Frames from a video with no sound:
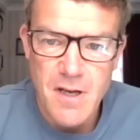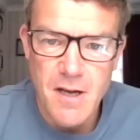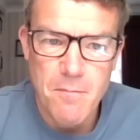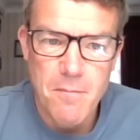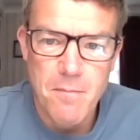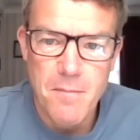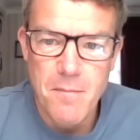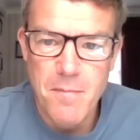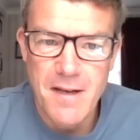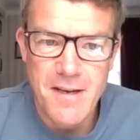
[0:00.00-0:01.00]
um,
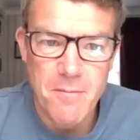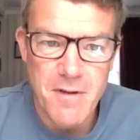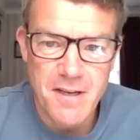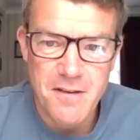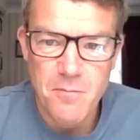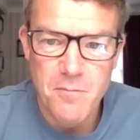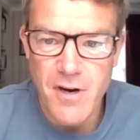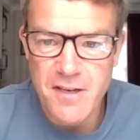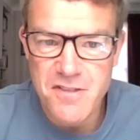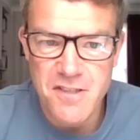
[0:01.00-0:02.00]
pandemic,
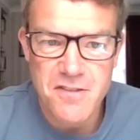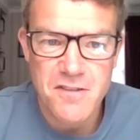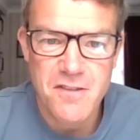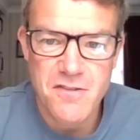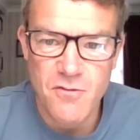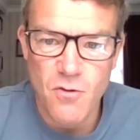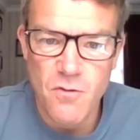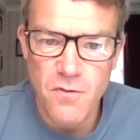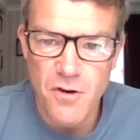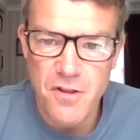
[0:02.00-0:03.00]
Brexit, there's an
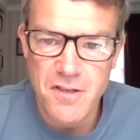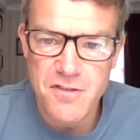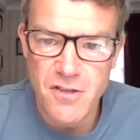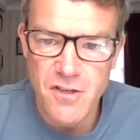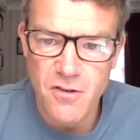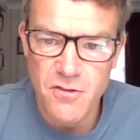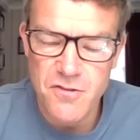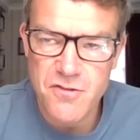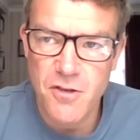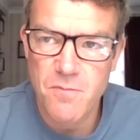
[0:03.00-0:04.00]
awful lot of things going on.
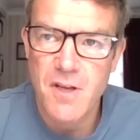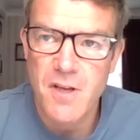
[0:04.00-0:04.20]
So